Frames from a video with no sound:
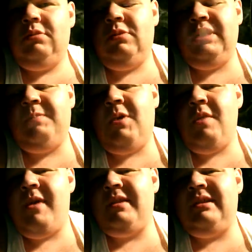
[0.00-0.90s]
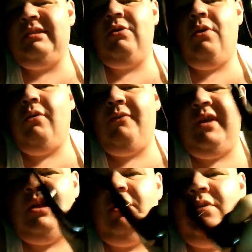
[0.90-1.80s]
worst part about this whole
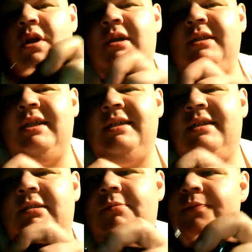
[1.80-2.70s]
video contest,